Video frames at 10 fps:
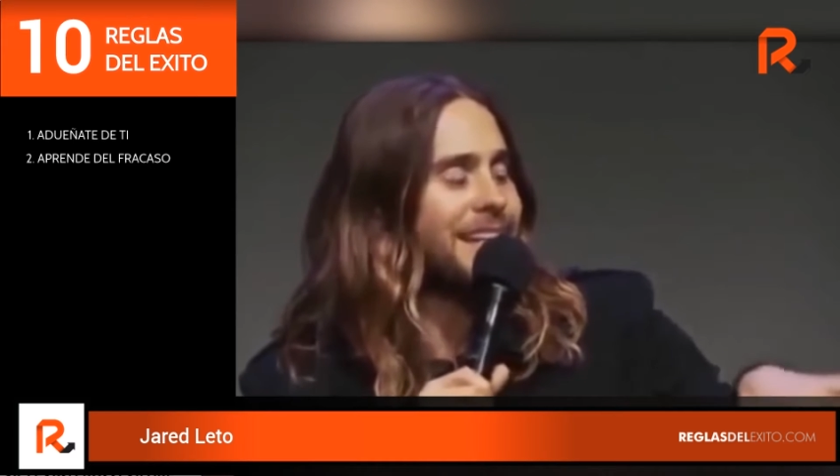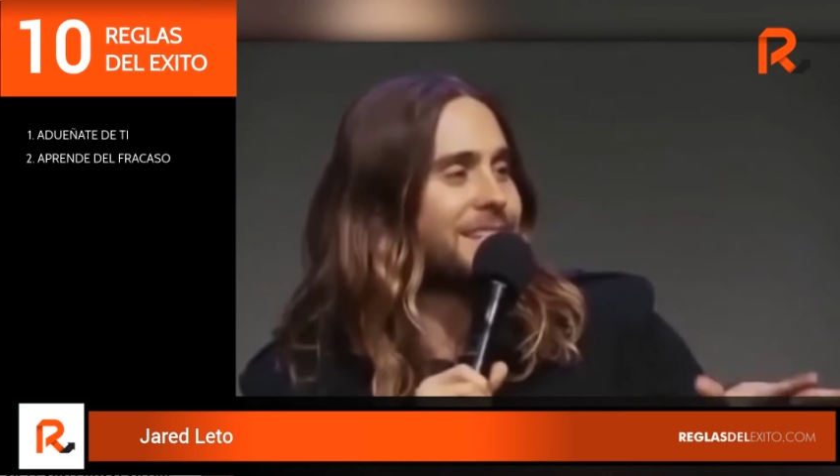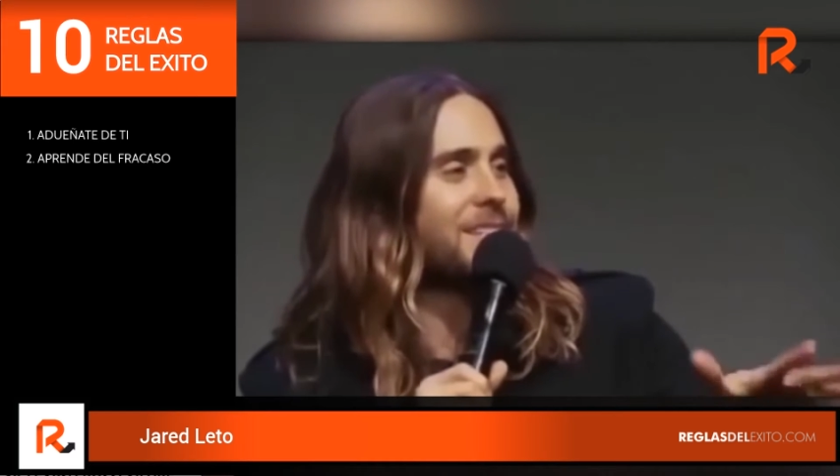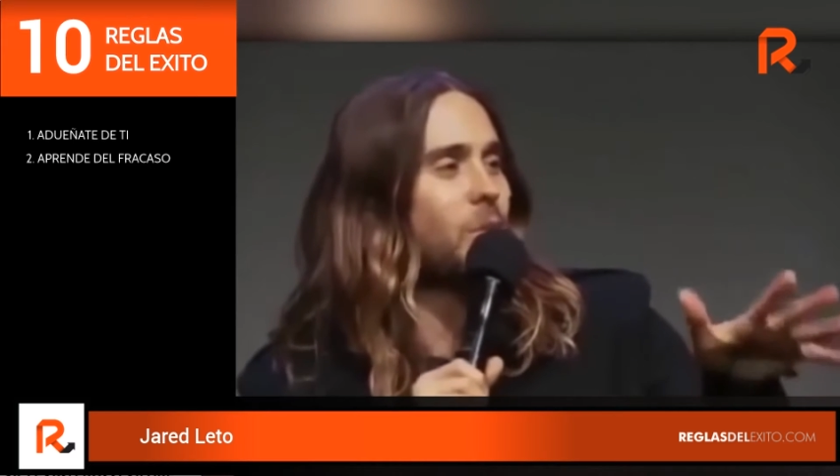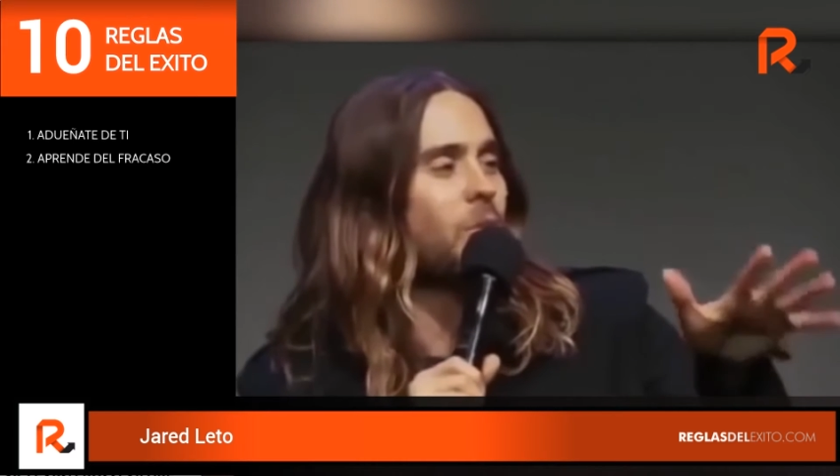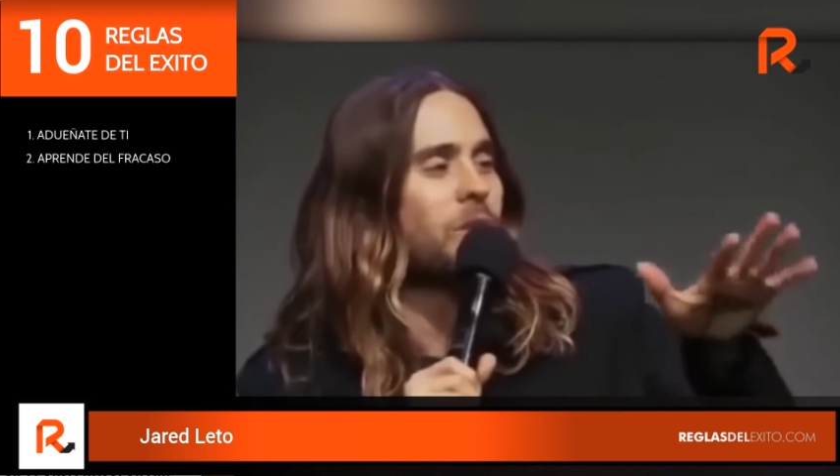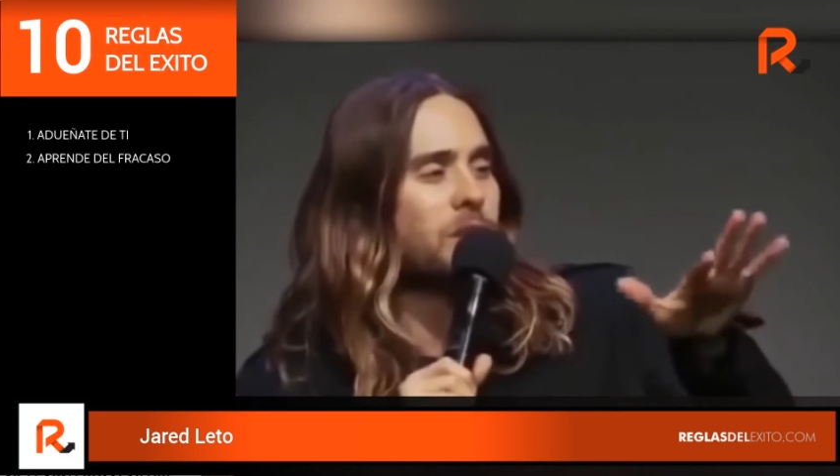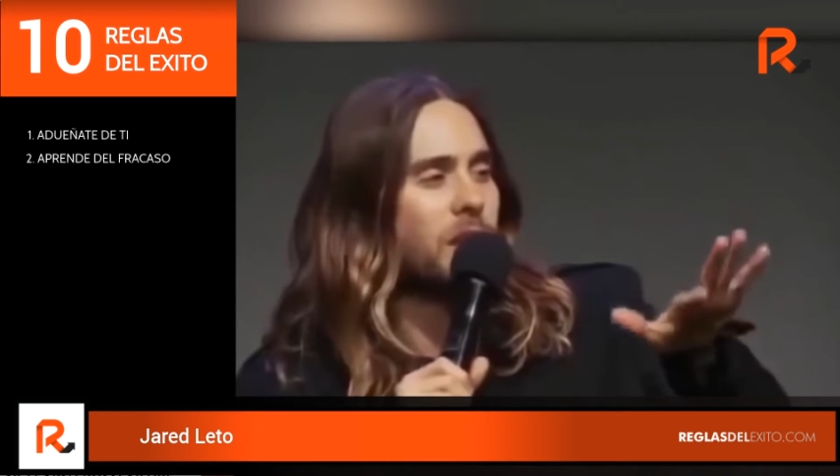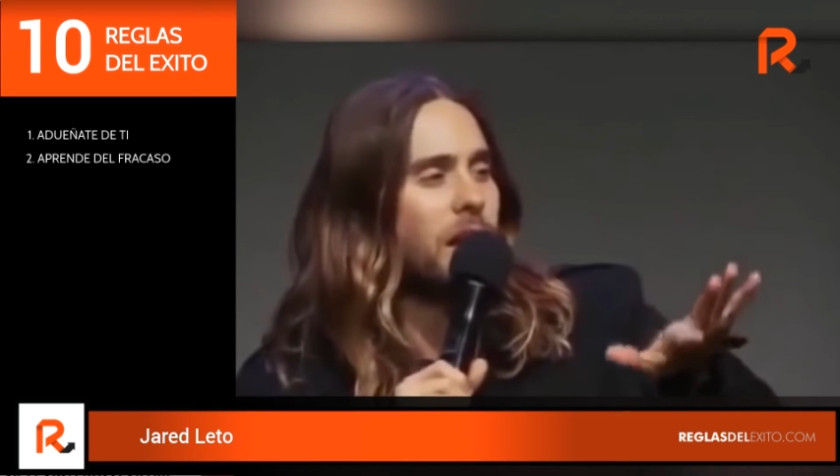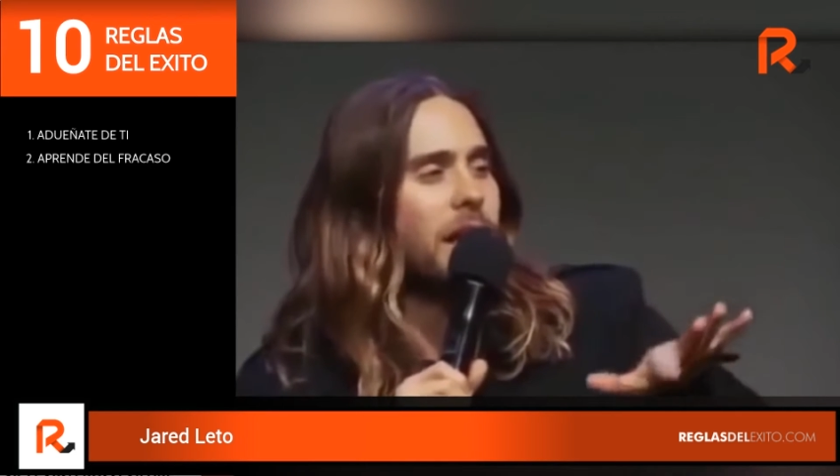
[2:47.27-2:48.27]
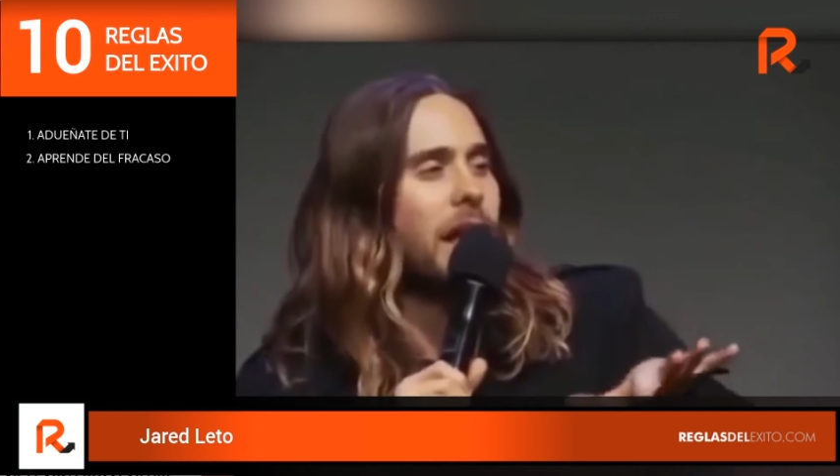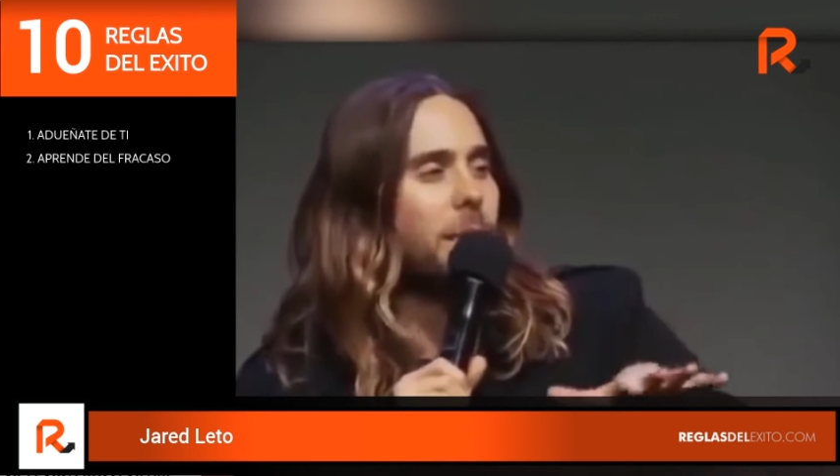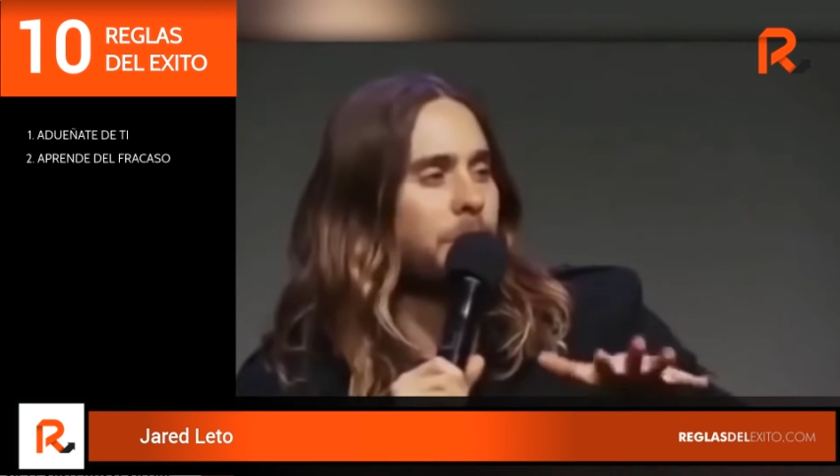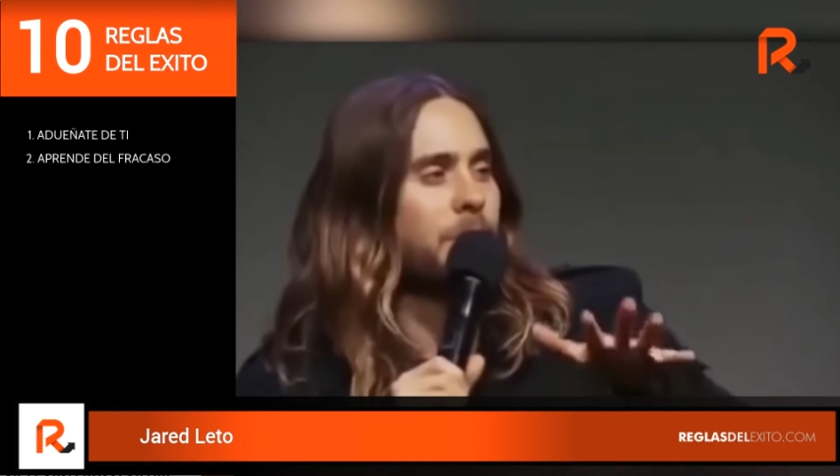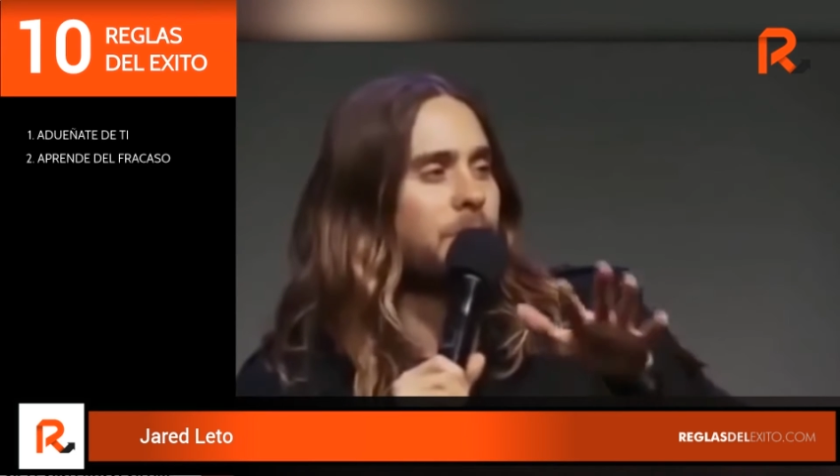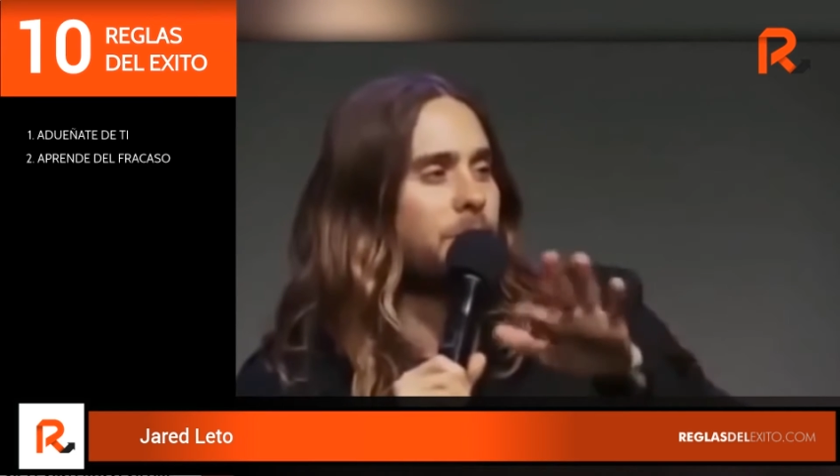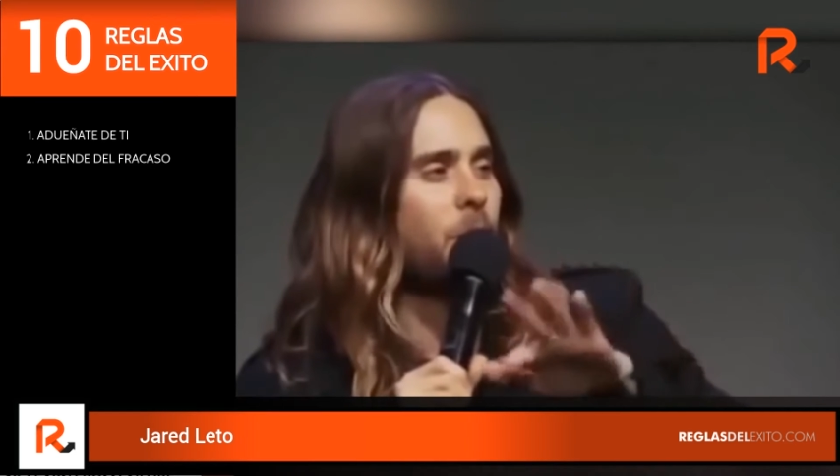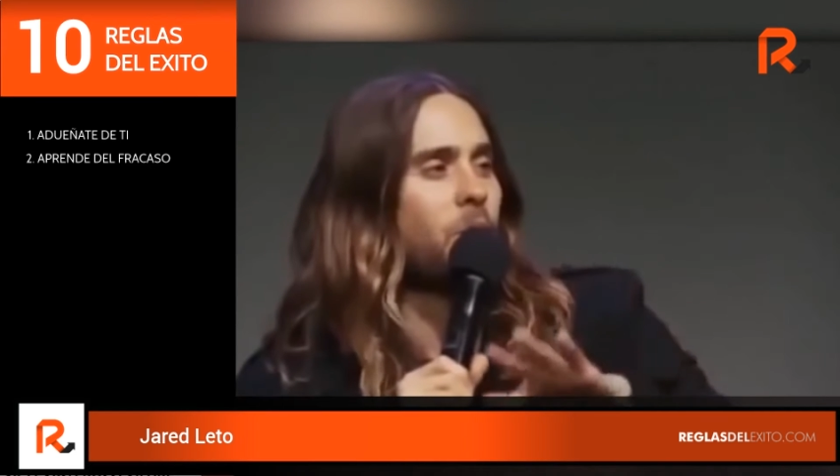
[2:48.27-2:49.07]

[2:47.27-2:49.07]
that story has kind of happened